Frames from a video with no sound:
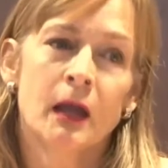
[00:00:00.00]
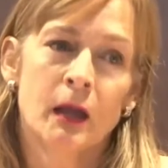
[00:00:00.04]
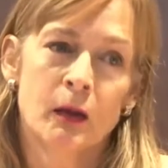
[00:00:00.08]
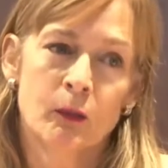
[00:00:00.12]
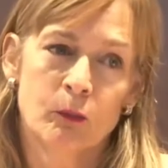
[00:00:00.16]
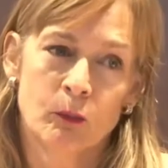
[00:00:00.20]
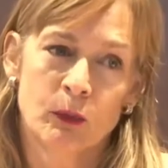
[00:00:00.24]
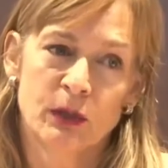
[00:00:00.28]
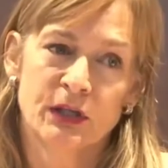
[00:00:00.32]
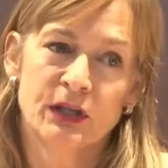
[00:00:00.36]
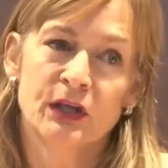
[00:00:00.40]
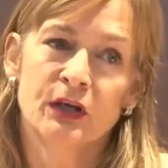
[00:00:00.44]

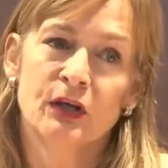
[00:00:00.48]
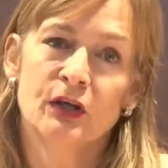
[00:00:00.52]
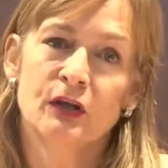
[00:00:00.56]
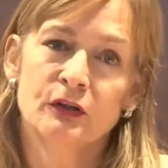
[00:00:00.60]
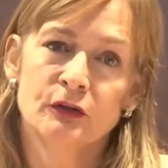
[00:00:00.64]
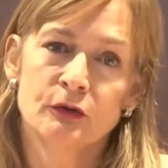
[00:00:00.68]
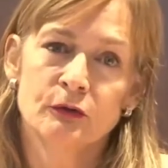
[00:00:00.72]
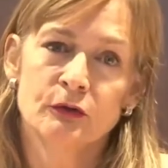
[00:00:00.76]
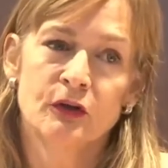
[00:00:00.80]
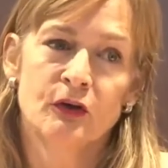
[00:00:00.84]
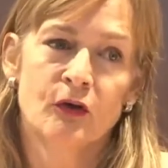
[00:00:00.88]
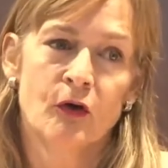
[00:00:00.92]
it would
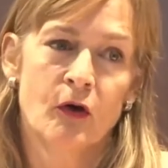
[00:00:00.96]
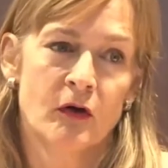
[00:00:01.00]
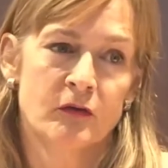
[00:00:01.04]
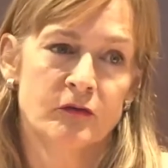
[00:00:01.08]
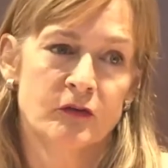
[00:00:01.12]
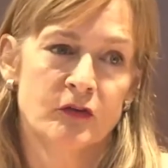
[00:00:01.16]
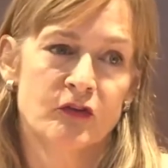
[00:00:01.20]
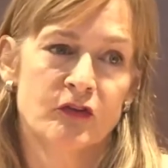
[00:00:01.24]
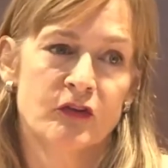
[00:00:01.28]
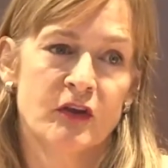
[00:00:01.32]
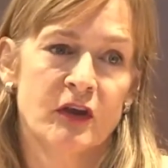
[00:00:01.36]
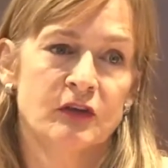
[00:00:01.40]
include a
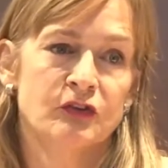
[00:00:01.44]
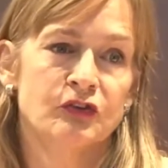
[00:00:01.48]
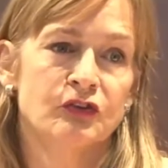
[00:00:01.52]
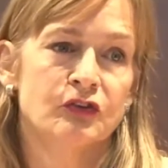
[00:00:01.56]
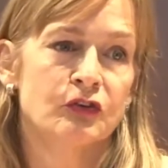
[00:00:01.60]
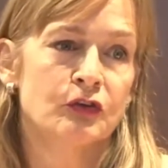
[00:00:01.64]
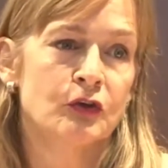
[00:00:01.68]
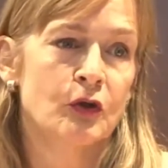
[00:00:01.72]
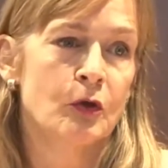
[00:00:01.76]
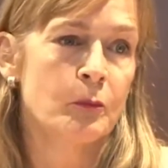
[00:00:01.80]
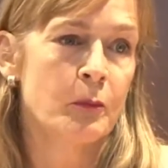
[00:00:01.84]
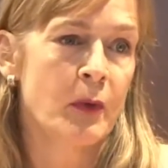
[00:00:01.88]

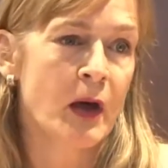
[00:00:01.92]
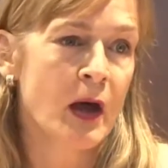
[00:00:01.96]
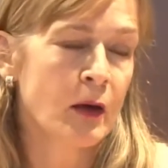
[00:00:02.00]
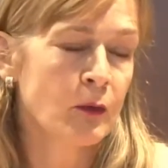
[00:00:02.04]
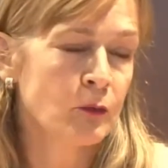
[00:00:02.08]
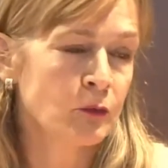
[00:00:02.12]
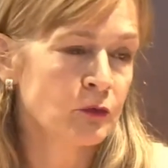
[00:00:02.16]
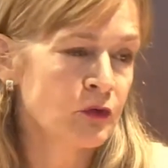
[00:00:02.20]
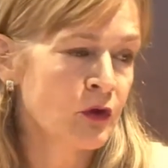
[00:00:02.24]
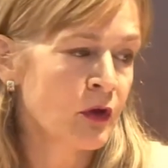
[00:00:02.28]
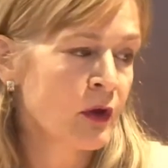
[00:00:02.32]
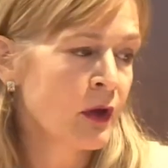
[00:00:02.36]
conversation
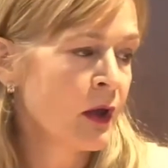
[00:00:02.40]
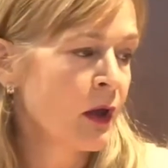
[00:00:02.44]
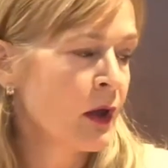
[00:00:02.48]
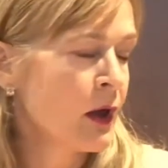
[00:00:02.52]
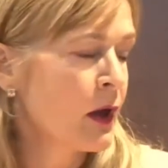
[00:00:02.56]
about